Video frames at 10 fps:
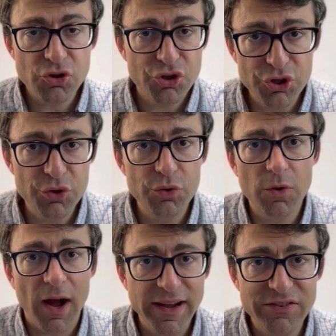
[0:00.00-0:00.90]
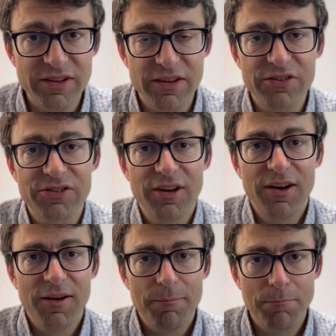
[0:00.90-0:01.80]
to ISIS
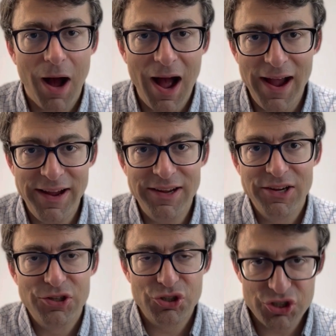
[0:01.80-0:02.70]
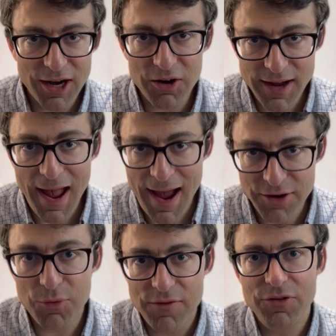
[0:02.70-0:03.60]
by sharing
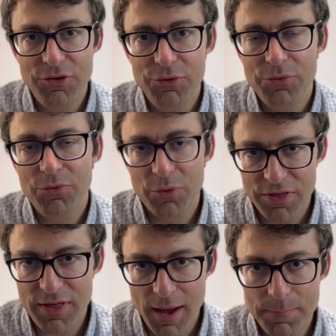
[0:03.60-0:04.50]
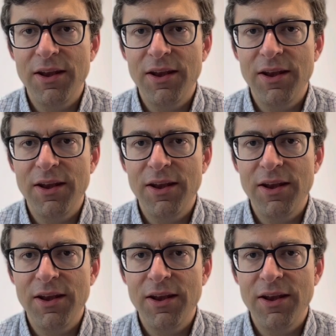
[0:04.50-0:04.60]
ad revenue with them.